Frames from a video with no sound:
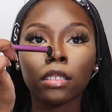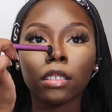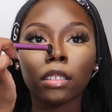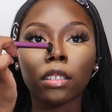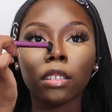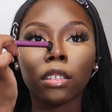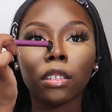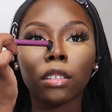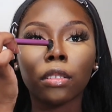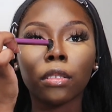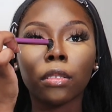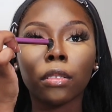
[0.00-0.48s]
So
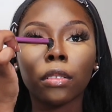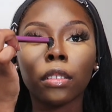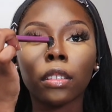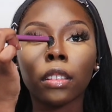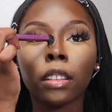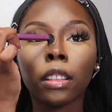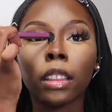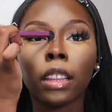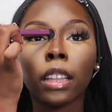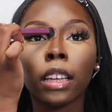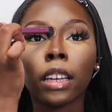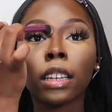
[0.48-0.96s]

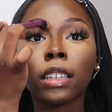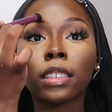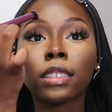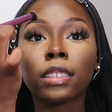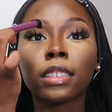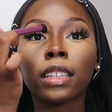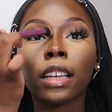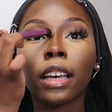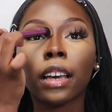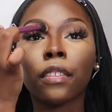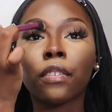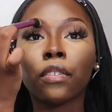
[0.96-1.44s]
that's
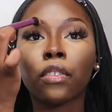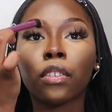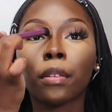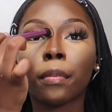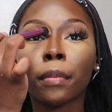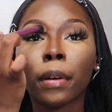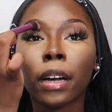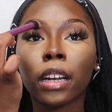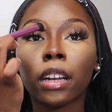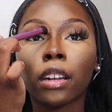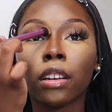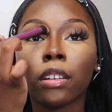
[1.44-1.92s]
that for
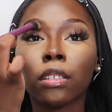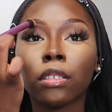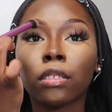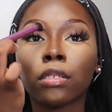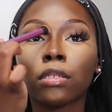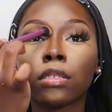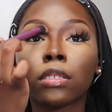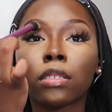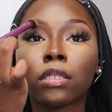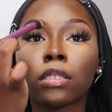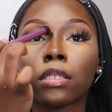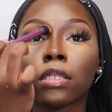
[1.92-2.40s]
my
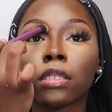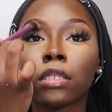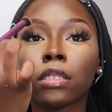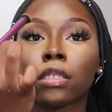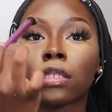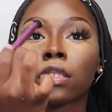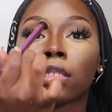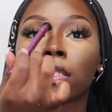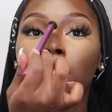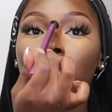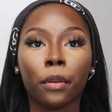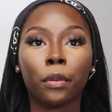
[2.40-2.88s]
nose.
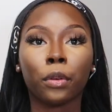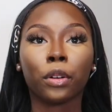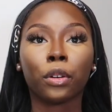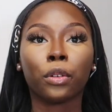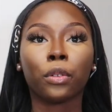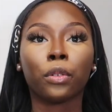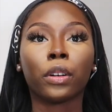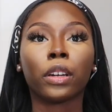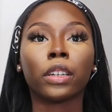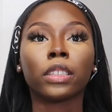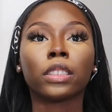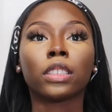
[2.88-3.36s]
Now we're
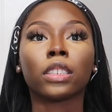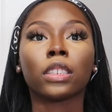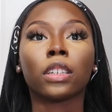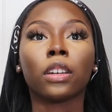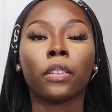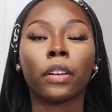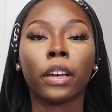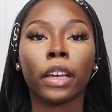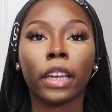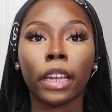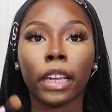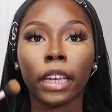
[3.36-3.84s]
going to
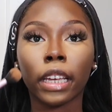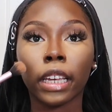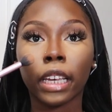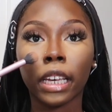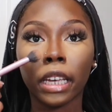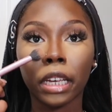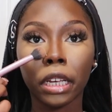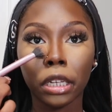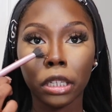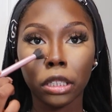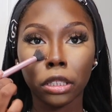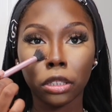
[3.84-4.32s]
go ahead and
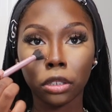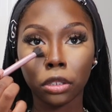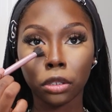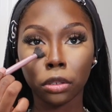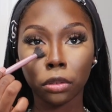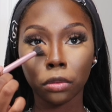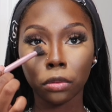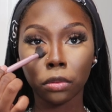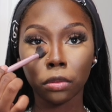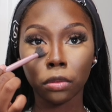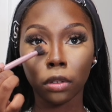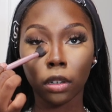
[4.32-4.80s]
get
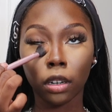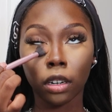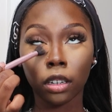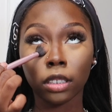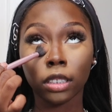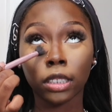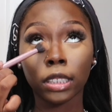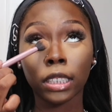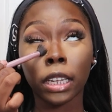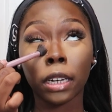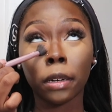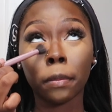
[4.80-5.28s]
into our
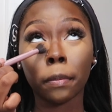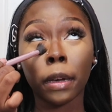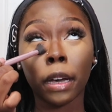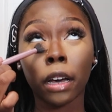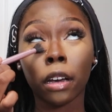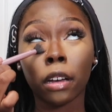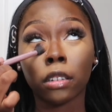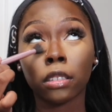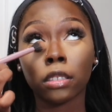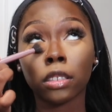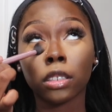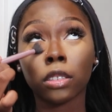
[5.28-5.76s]
setting
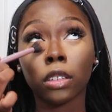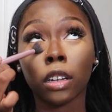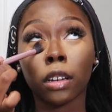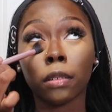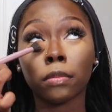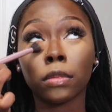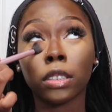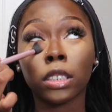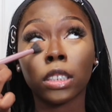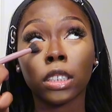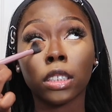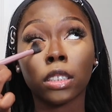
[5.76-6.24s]
powder. So
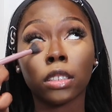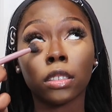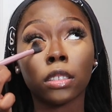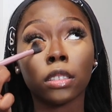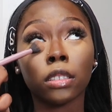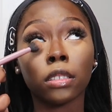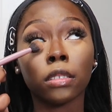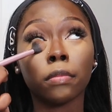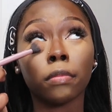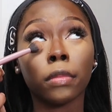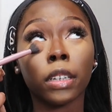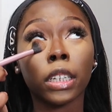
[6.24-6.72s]
I'm
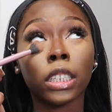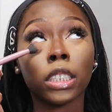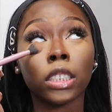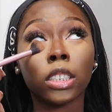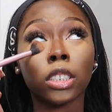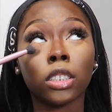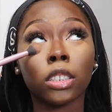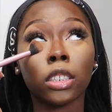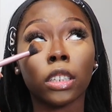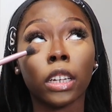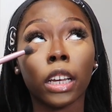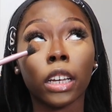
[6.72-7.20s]
just making
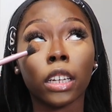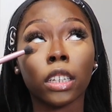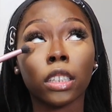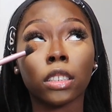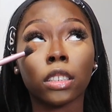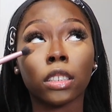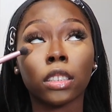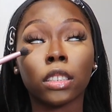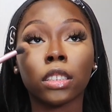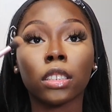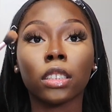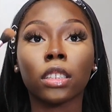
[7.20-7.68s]
sure that
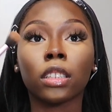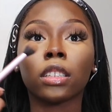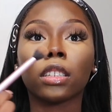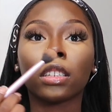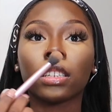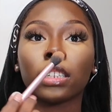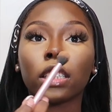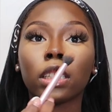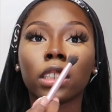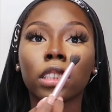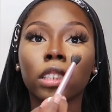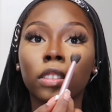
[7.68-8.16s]
concealer
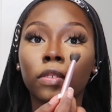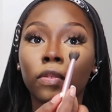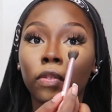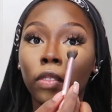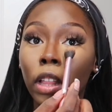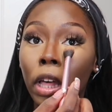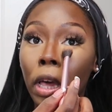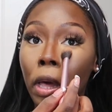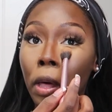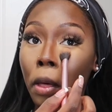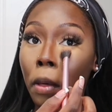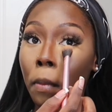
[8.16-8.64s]
is
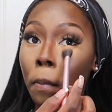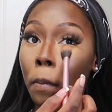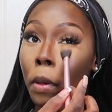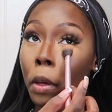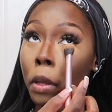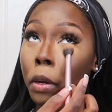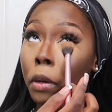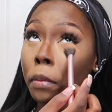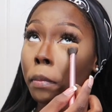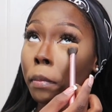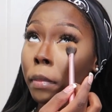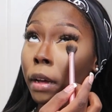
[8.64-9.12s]
flat up
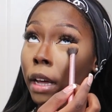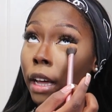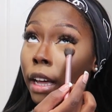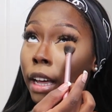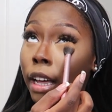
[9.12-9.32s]
under my